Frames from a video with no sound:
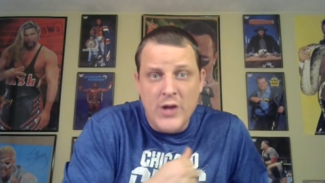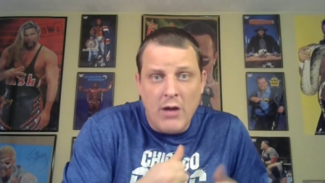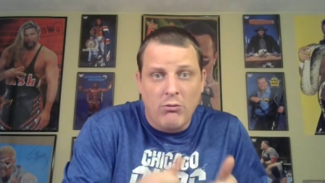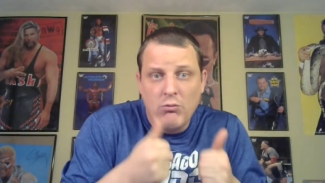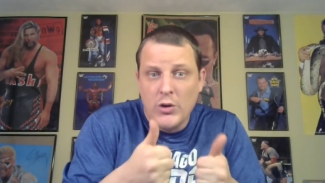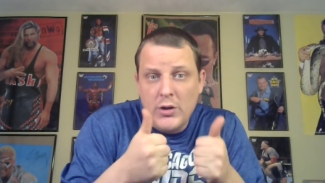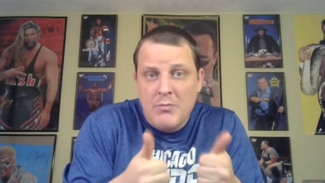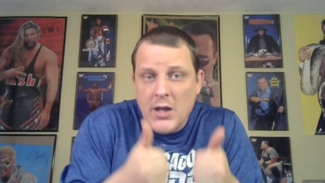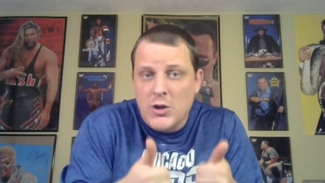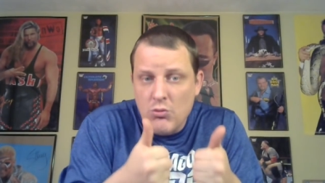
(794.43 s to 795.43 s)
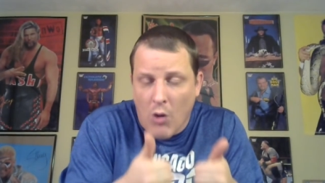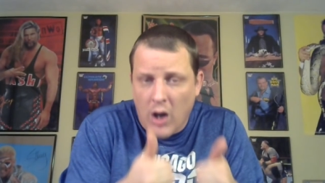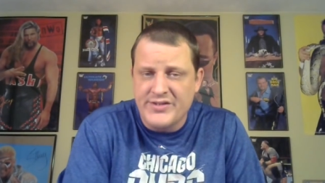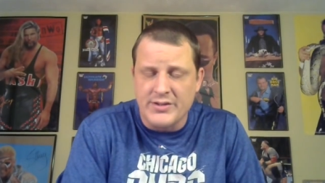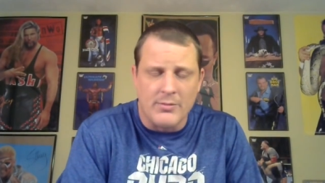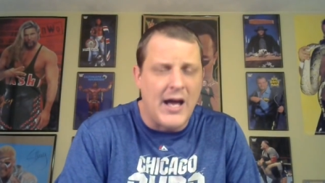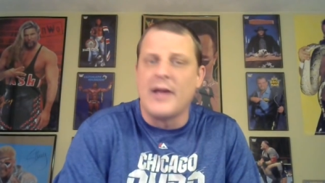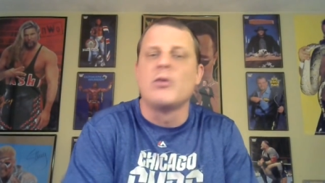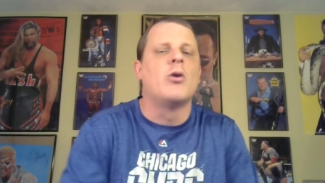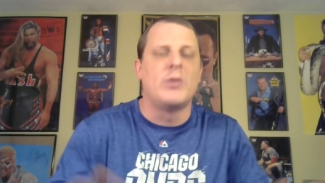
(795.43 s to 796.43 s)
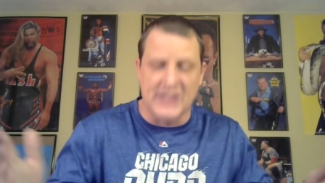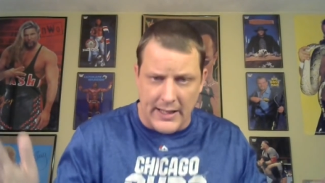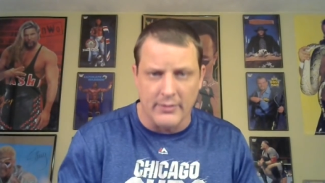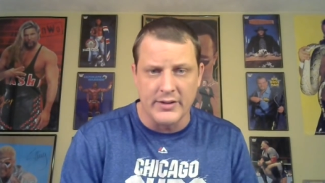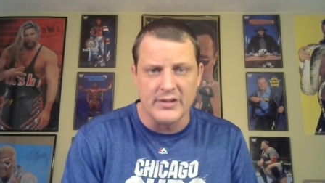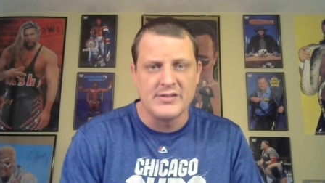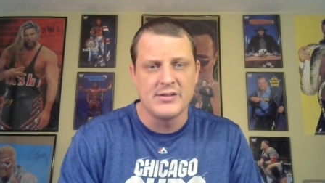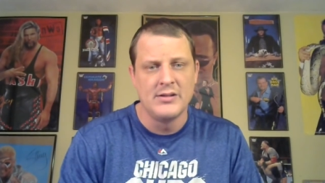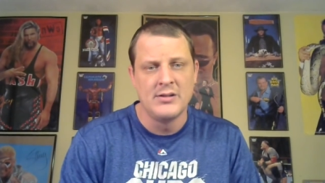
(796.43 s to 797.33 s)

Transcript: That will really make you awesome. I don't know what the hell it is.